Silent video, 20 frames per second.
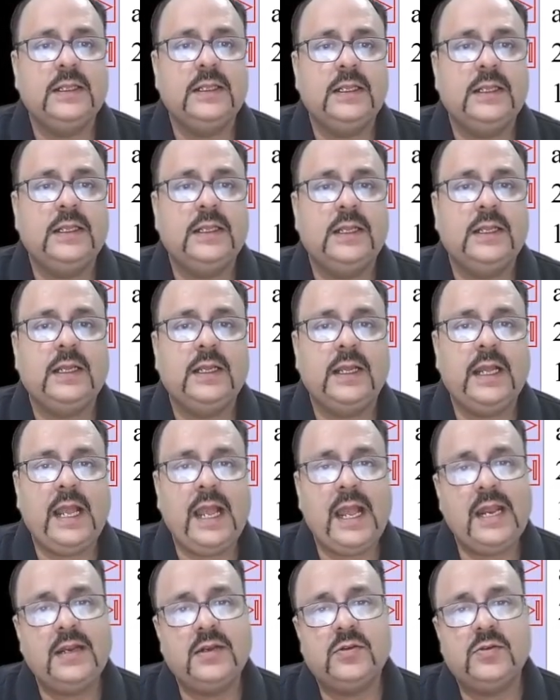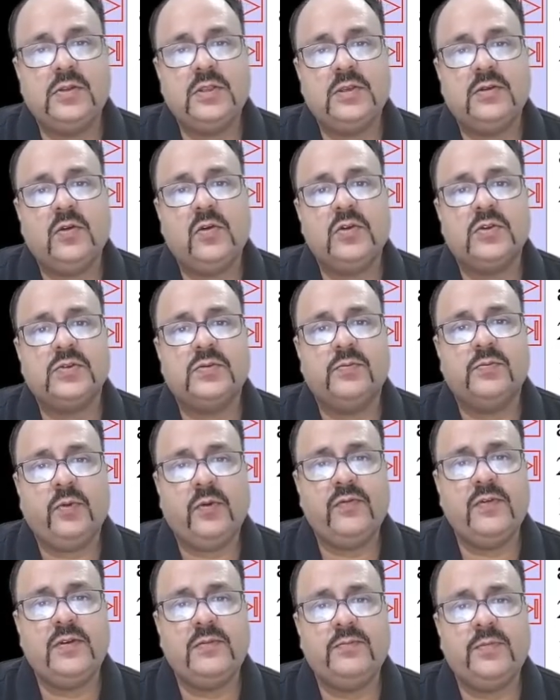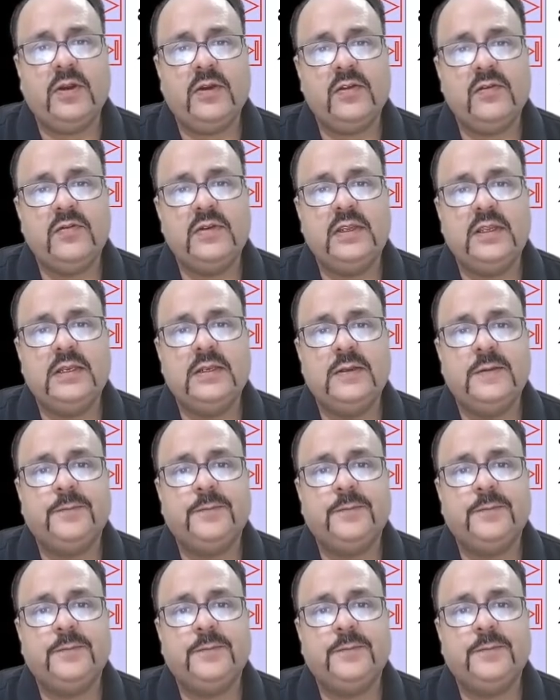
and to the cost profit per unit